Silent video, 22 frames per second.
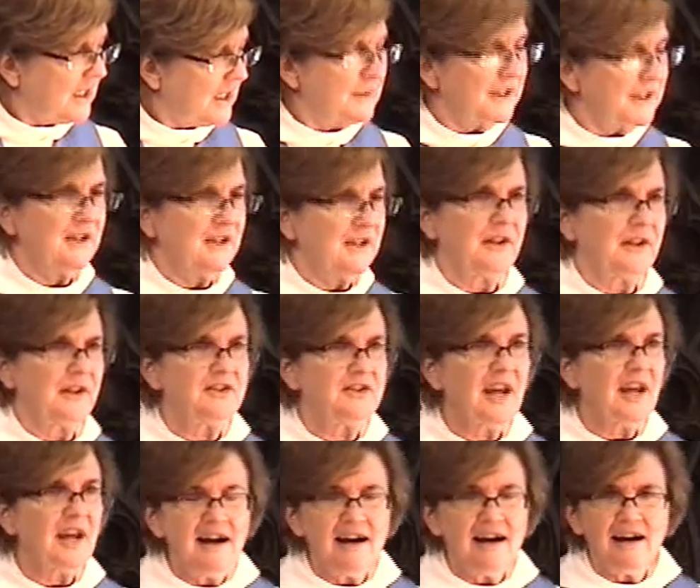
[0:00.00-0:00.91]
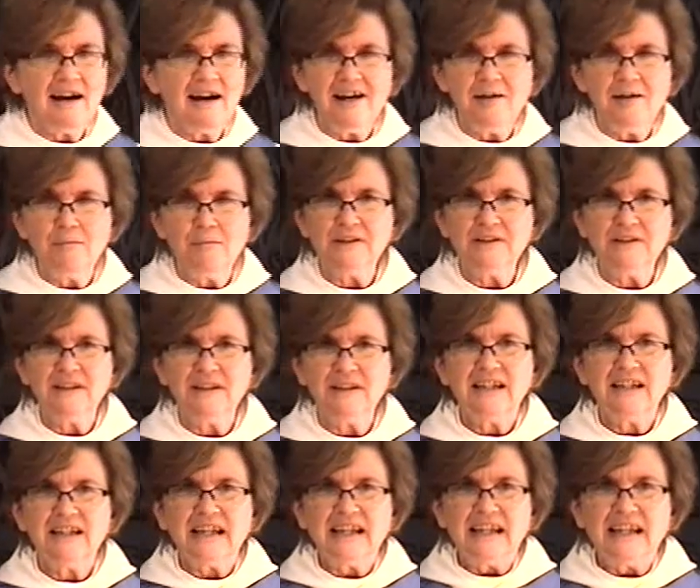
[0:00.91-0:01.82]
Because our time
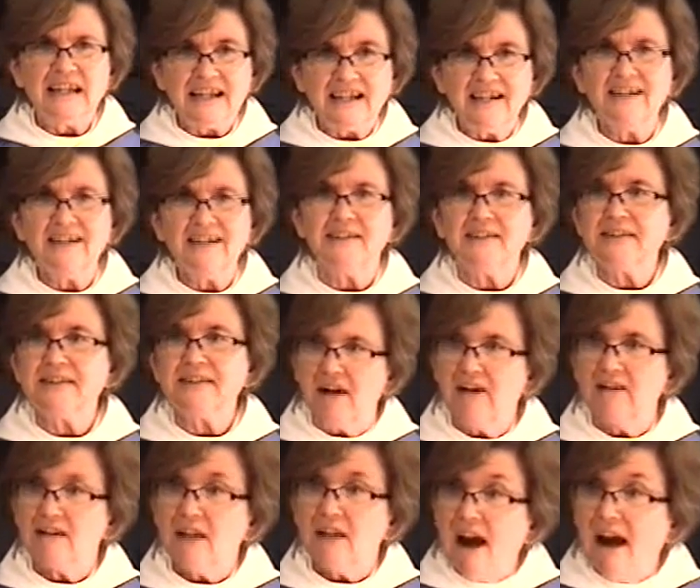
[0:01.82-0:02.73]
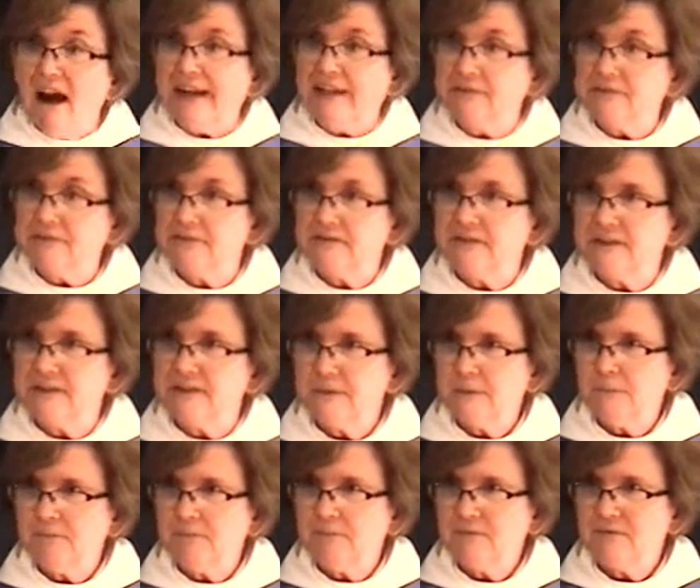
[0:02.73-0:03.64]
is our life.
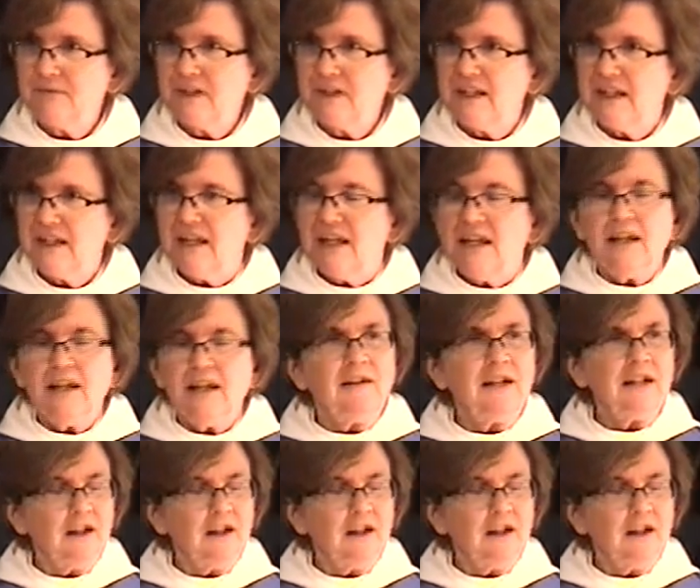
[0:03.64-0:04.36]
My